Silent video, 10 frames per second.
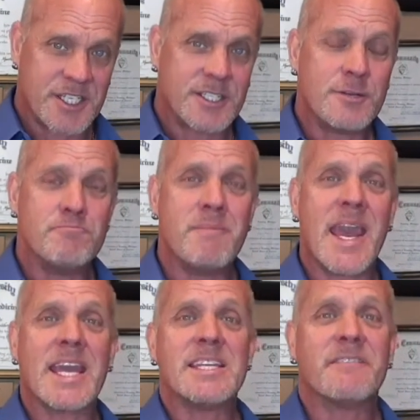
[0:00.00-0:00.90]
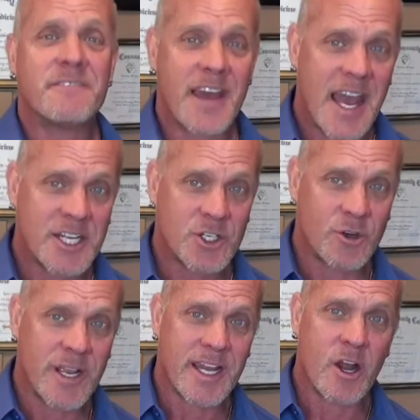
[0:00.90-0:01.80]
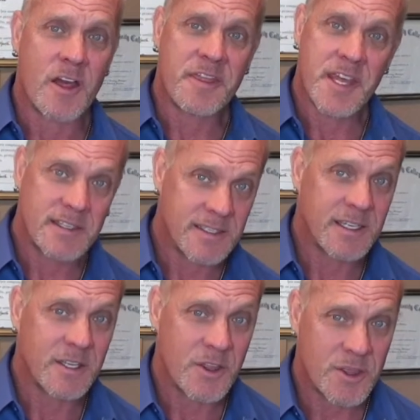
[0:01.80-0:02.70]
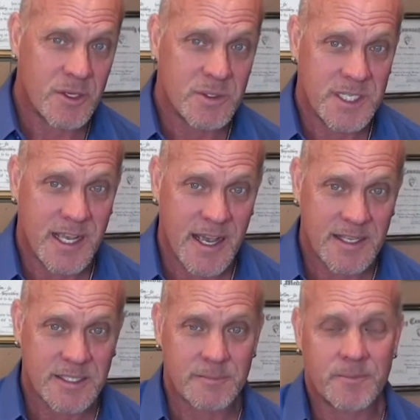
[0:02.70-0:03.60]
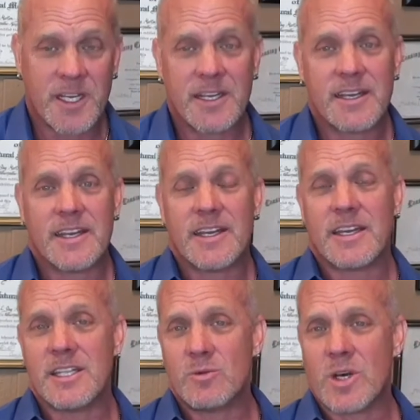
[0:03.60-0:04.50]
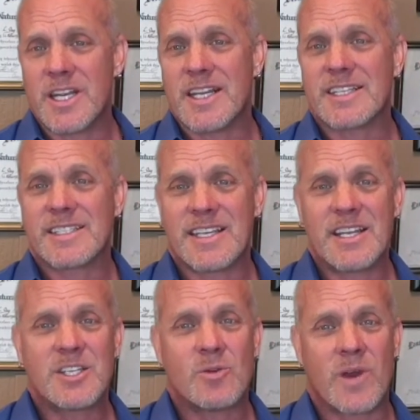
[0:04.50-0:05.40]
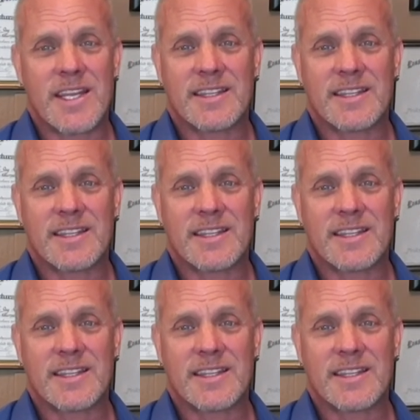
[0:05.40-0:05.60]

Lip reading: to manufacture an authentic enthusiasm. You want to accentuate the